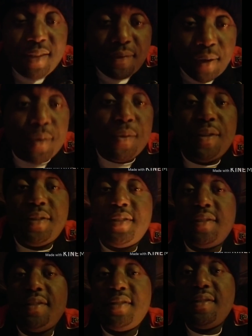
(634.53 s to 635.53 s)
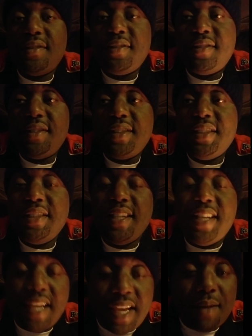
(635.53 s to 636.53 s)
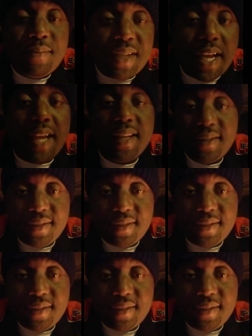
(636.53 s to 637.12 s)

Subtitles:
versus the damn Giants.